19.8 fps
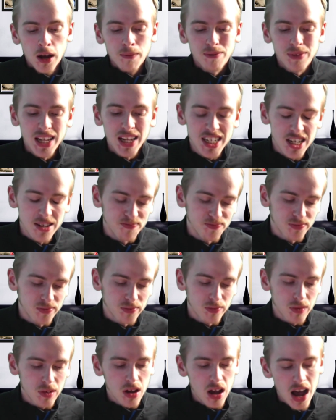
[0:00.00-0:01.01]

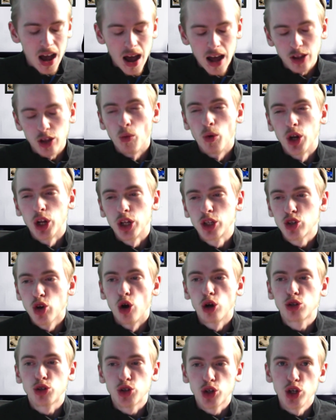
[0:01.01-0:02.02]
listen, I don't want to
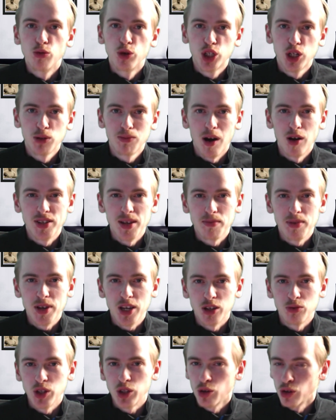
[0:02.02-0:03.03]
talk too much about it
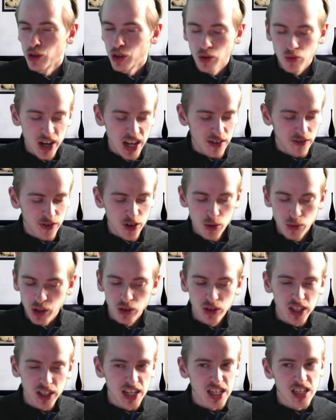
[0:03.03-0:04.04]
because we've done the review, we've
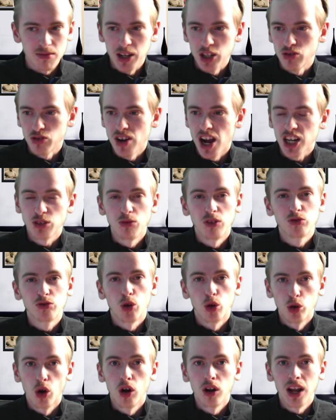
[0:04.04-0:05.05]
done the instant match reaction, we've
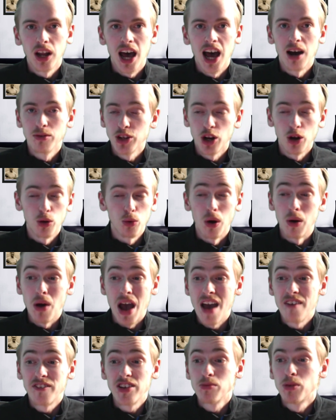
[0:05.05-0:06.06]
done all that, and,
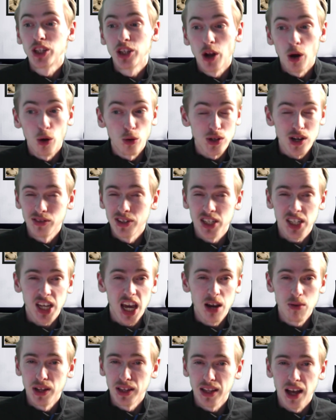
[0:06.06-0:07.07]
everybody knows how this
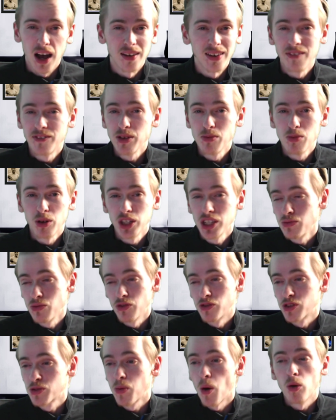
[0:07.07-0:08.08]
game went down.
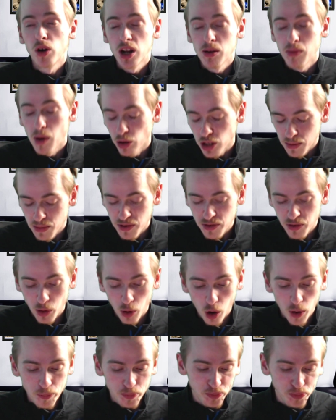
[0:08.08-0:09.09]
We've spoken about it
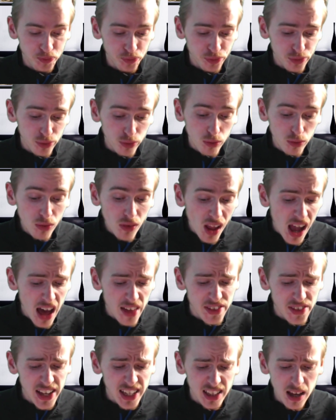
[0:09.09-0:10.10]
before.
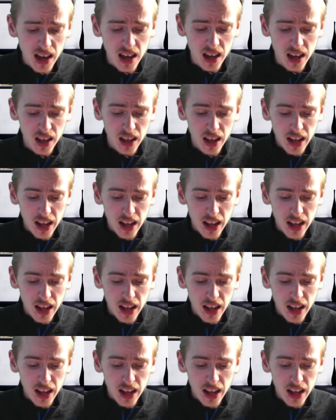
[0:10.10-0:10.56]
I think the